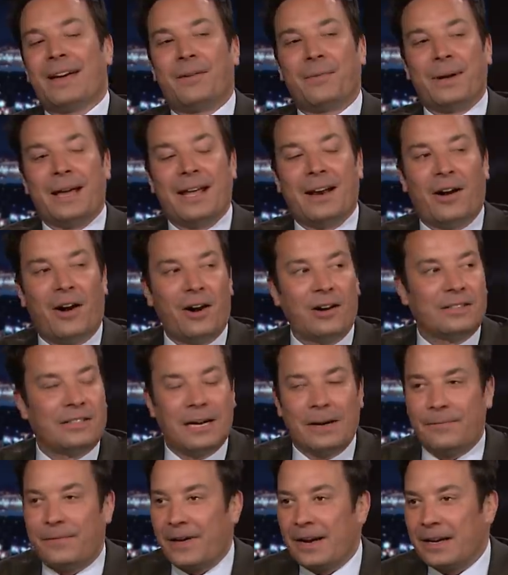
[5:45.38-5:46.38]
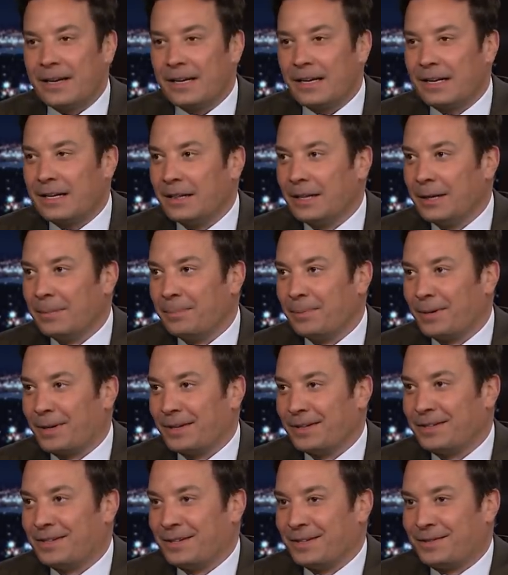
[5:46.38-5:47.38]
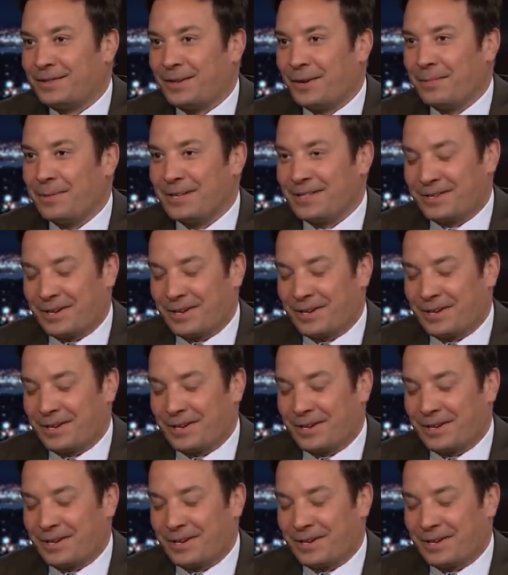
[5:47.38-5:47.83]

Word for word: we had a hard time finding a clip because there's so much